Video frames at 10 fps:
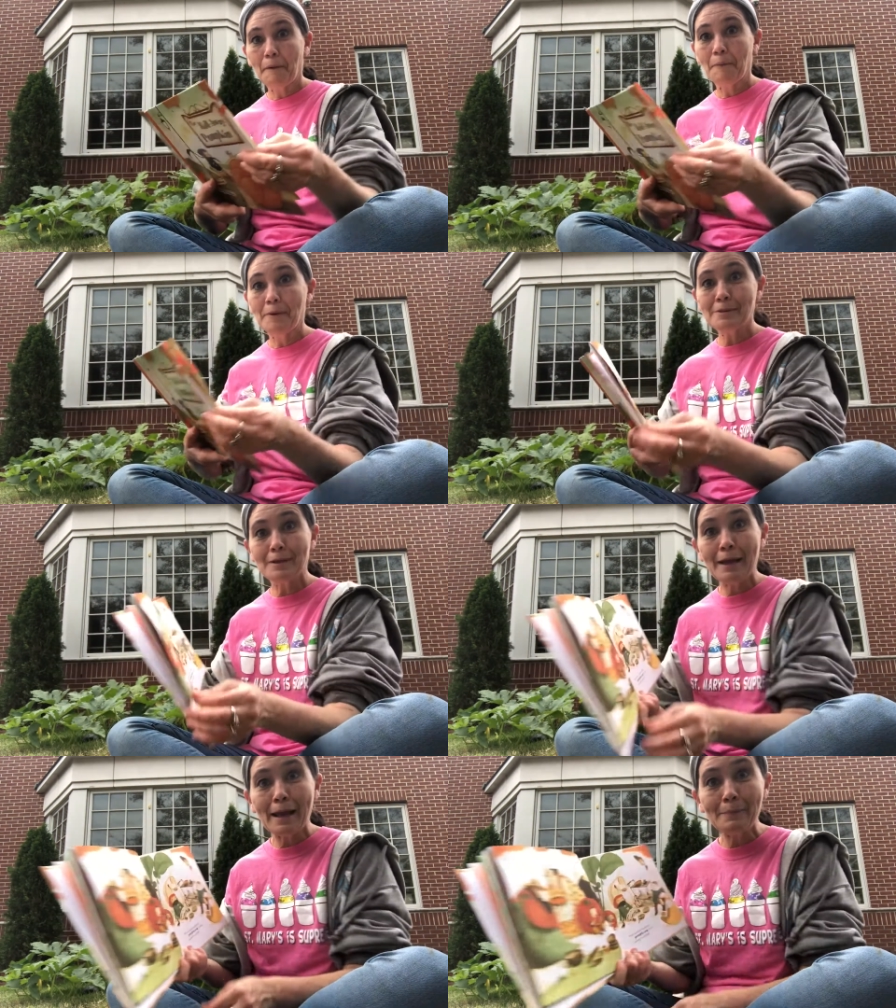What's
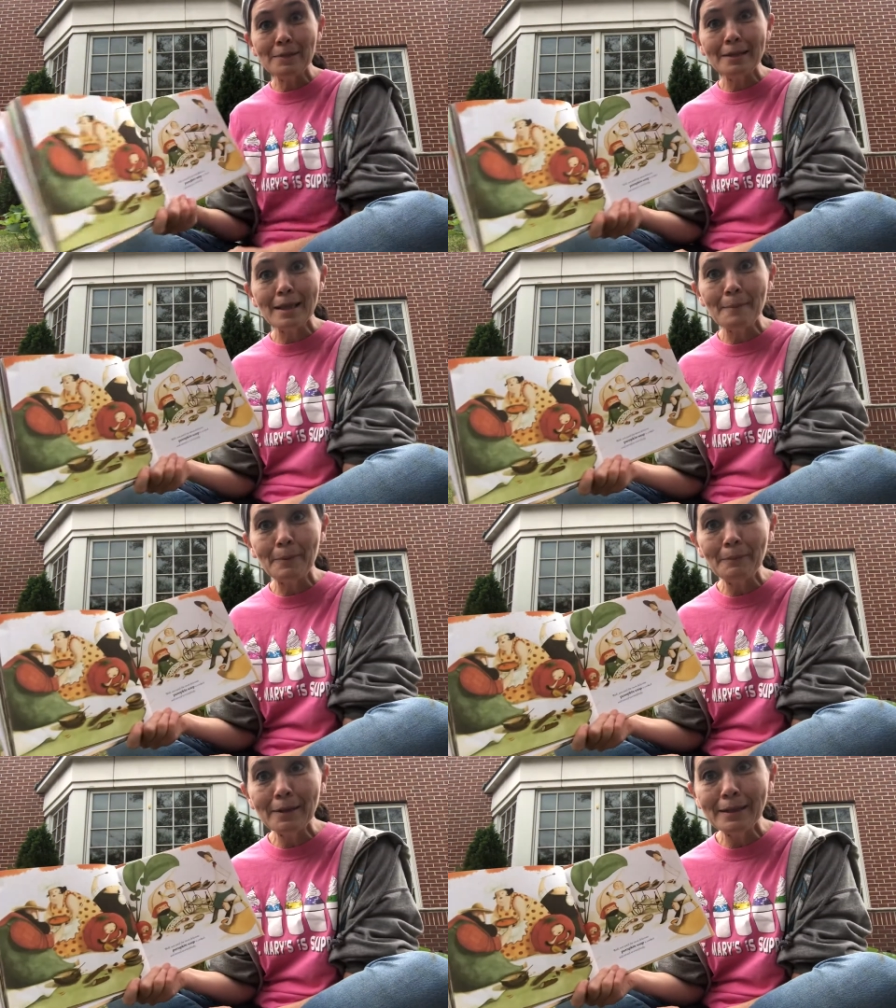gonna happen to that
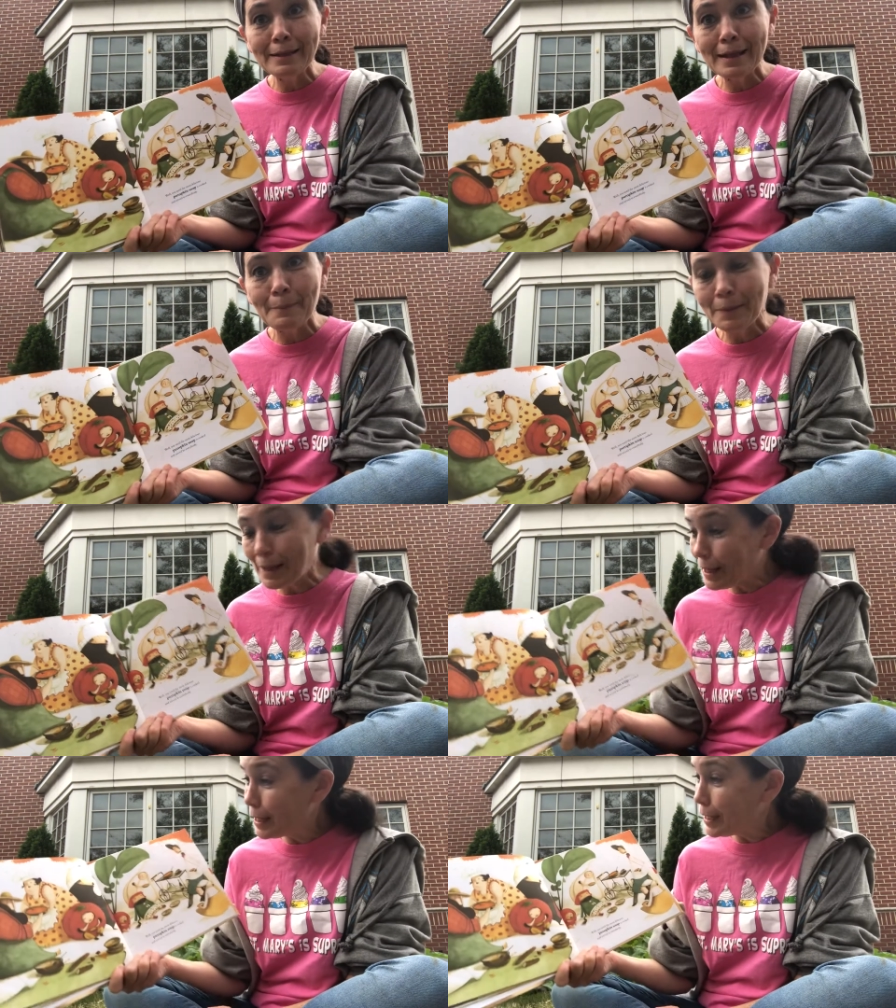pumpkin in that
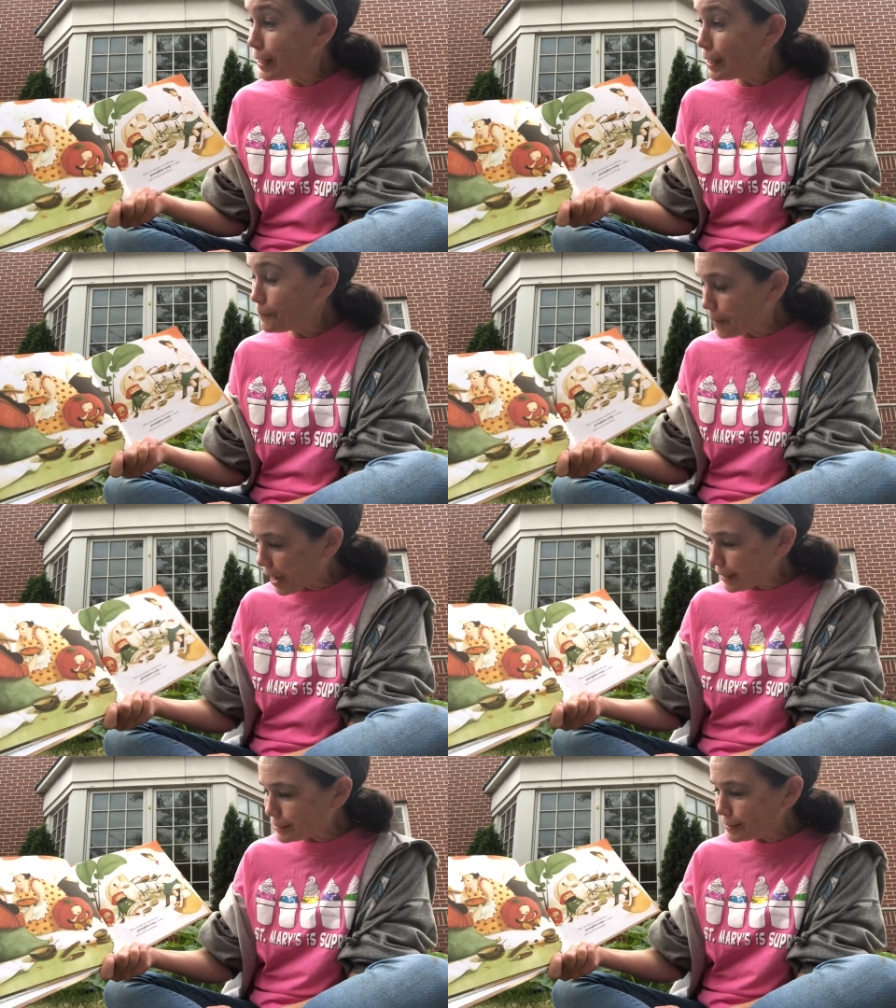big pot?
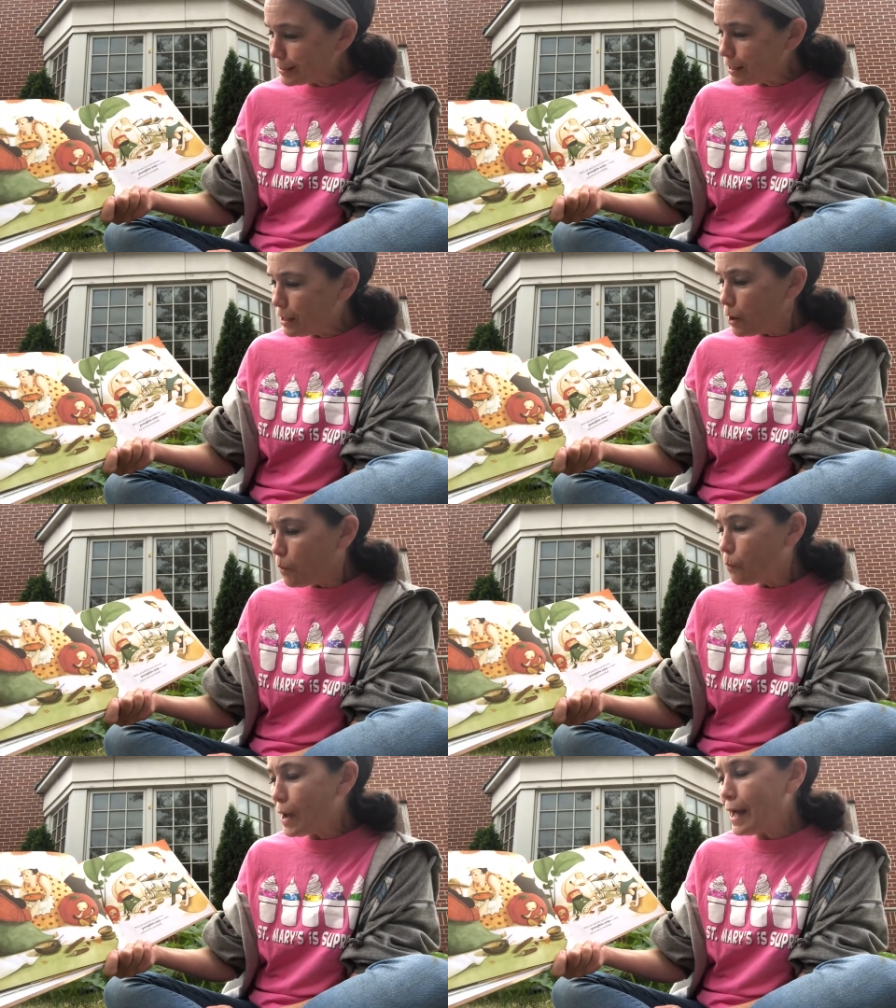
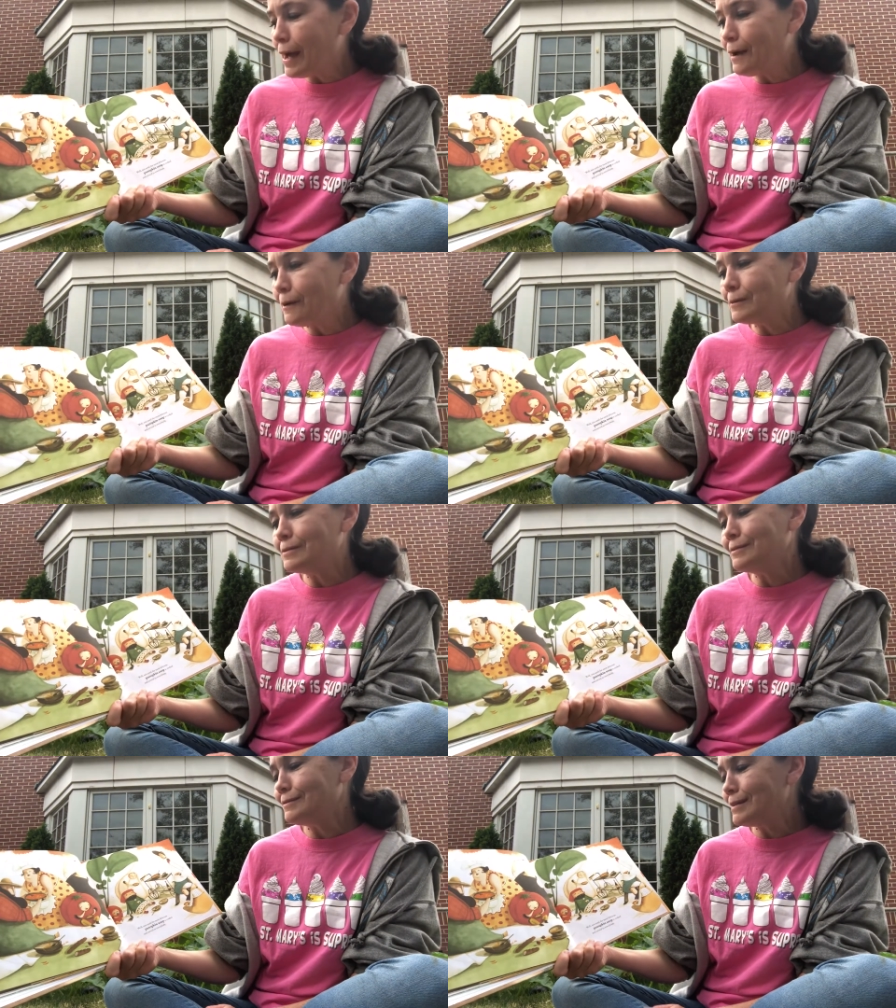Well,
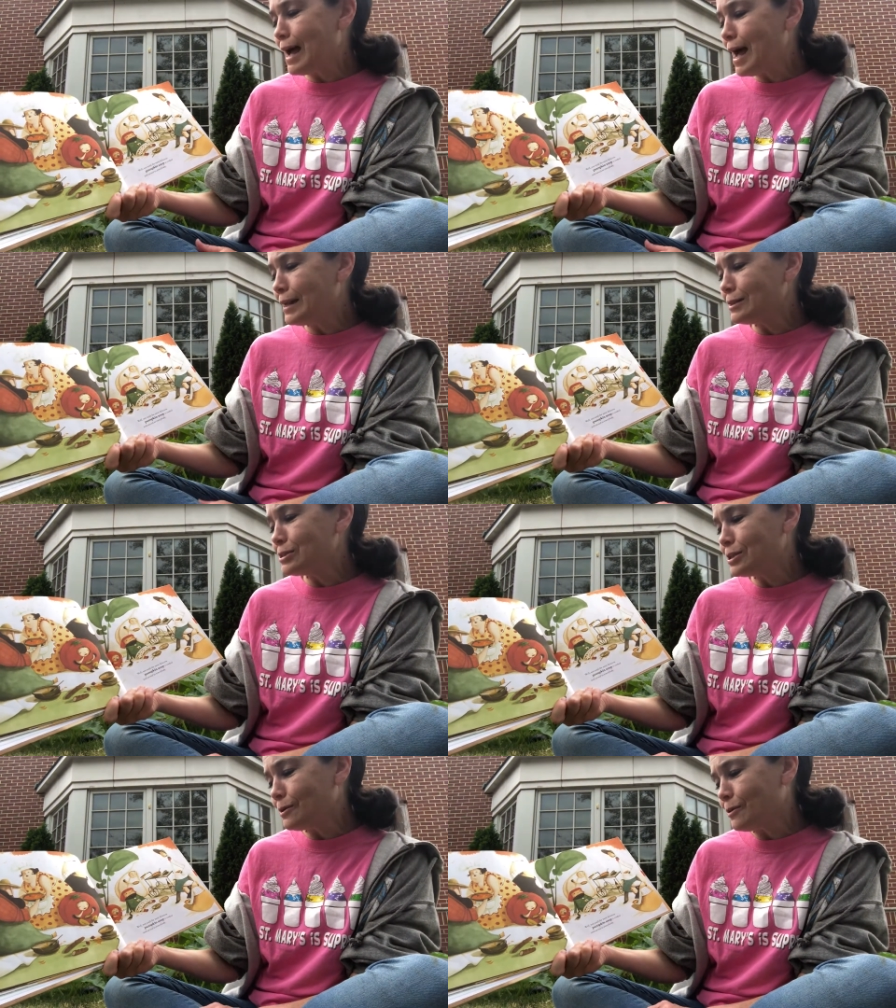not
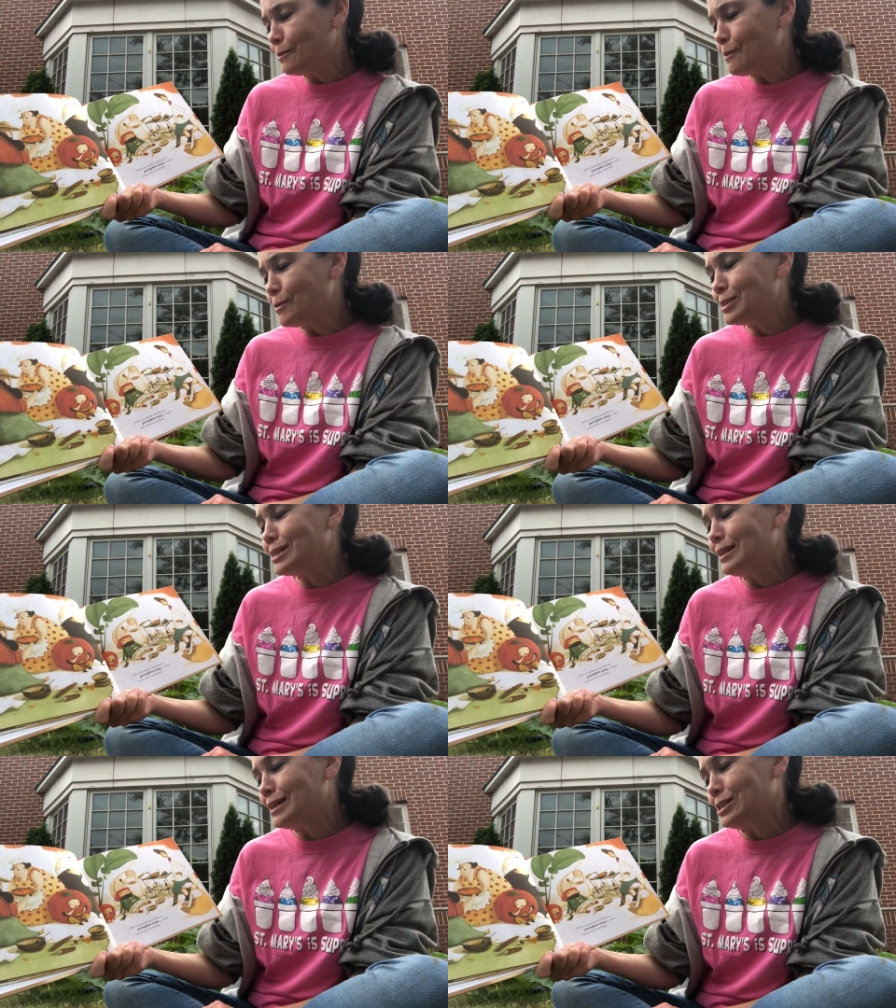until the most
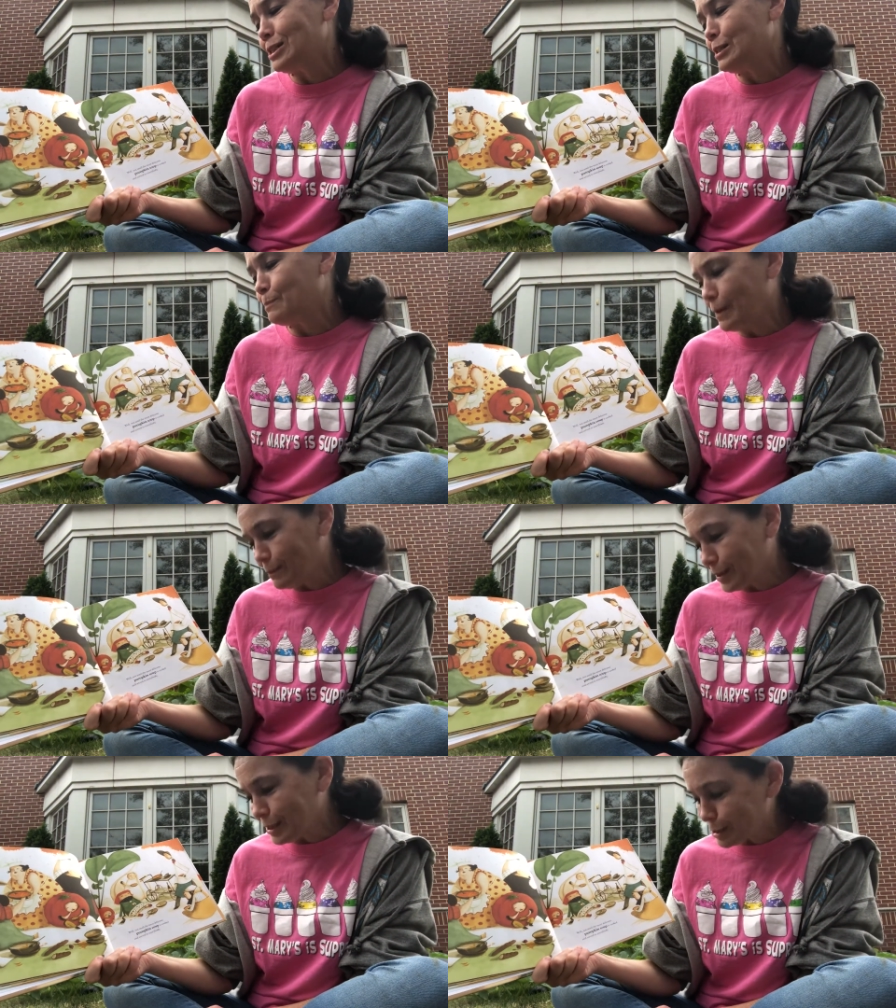delicious pumpkin